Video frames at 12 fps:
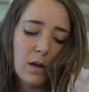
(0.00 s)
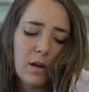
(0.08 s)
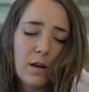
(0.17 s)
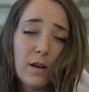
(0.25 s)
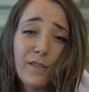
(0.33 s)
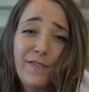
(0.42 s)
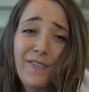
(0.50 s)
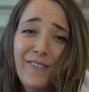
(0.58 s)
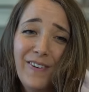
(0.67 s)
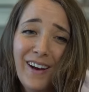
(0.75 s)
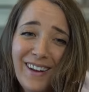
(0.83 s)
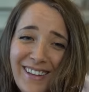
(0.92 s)

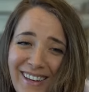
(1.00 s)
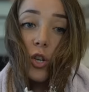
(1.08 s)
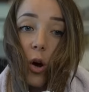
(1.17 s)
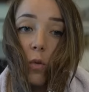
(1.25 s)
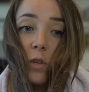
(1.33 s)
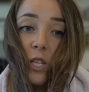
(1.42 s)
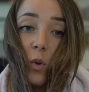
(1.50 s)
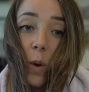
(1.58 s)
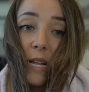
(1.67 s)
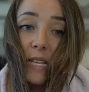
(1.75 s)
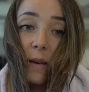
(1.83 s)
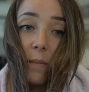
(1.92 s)
Fuck. Don't
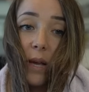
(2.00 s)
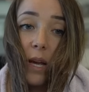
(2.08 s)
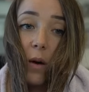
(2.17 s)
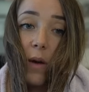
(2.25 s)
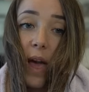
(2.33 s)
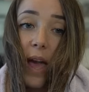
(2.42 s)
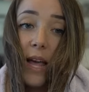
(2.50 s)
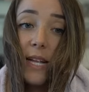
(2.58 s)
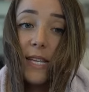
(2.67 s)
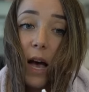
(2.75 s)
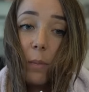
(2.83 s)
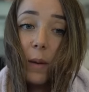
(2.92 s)
squint at me, okay?
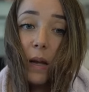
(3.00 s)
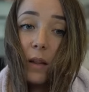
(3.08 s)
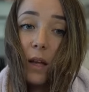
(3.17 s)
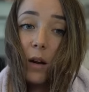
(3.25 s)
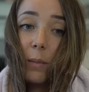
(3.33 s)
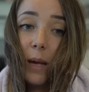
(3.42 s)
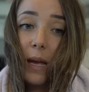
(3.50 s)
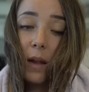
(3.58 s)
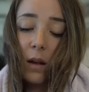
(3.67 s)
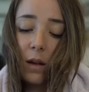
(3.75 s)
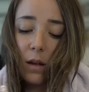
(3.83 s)
It's helping a little bit.